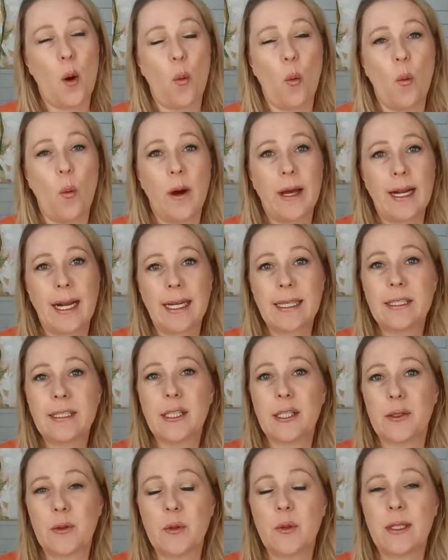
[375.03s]
What I
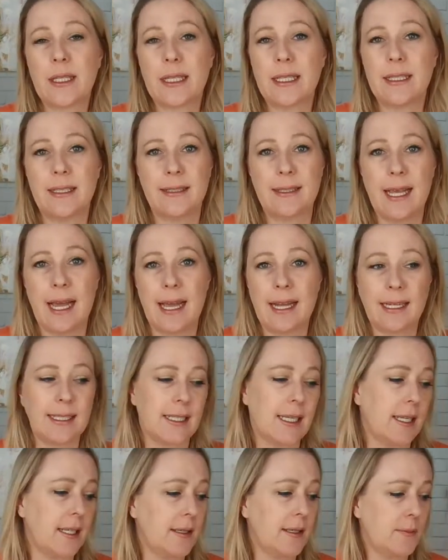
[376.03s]
do is
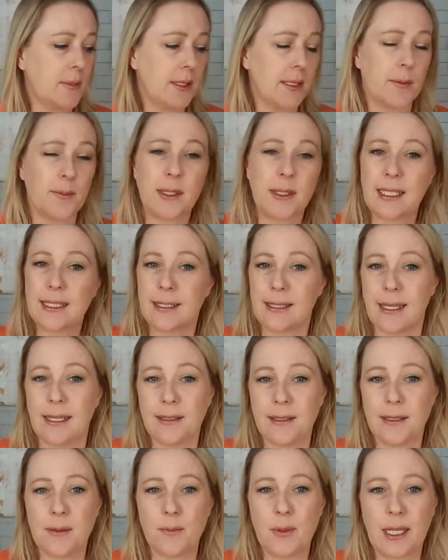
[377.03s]
anytime somebody
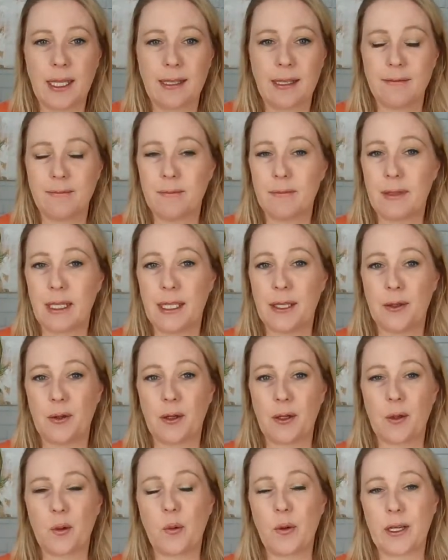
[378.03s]
sends me,
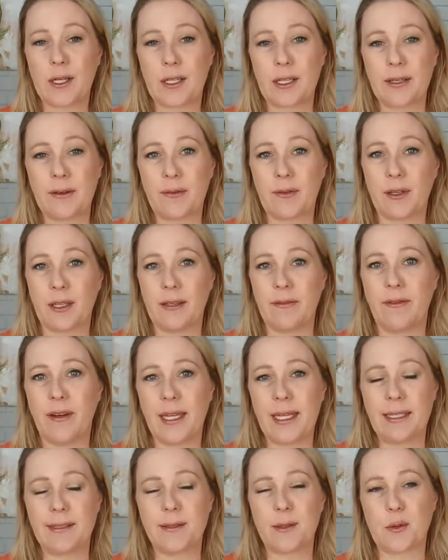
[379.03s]
a query for
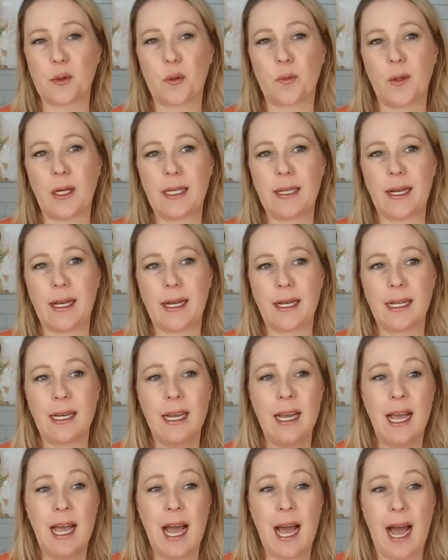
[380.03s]
advice or whatnot,
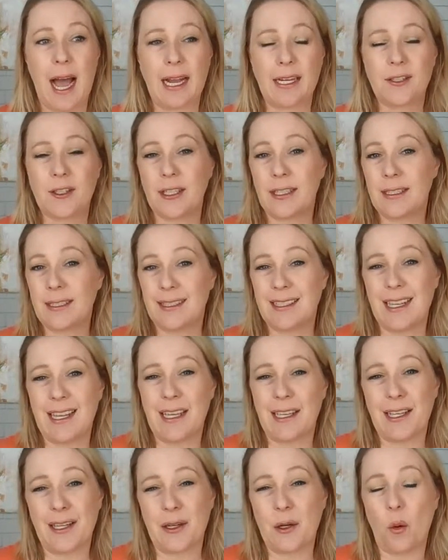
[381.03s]
I try to
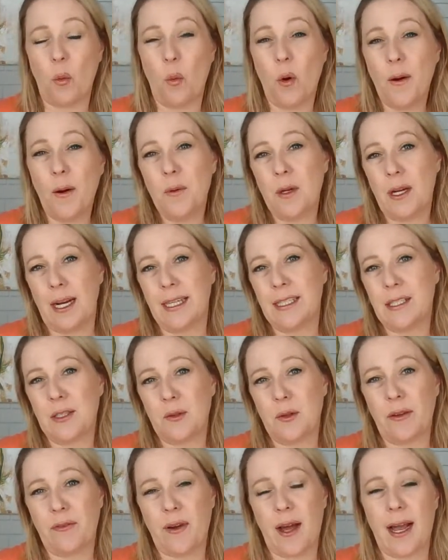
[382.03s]
say, what would I
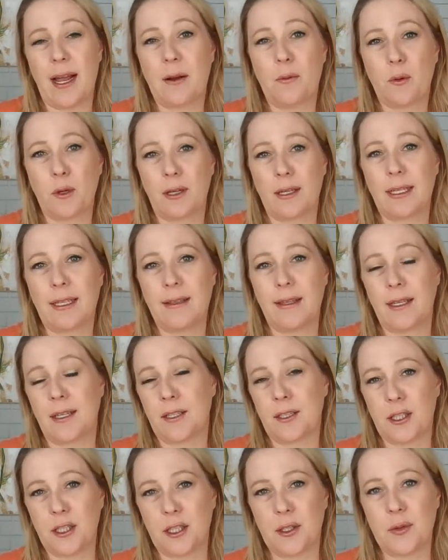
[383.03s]
do if I were in
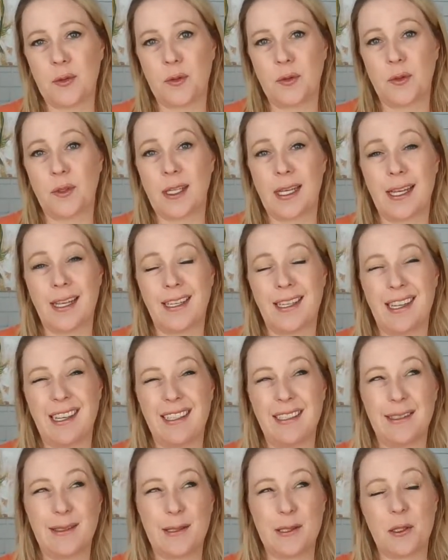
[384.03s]
their shoes? And
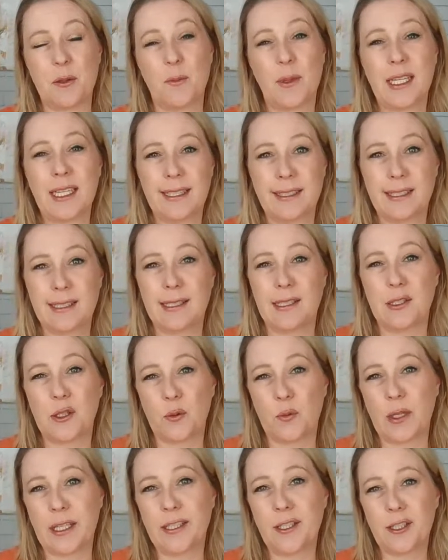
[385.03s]
in so many
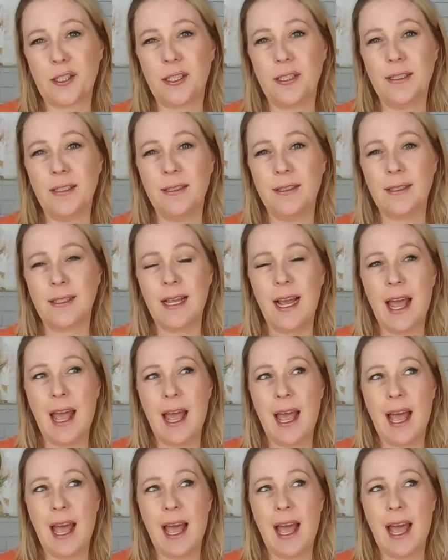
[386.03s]
situations,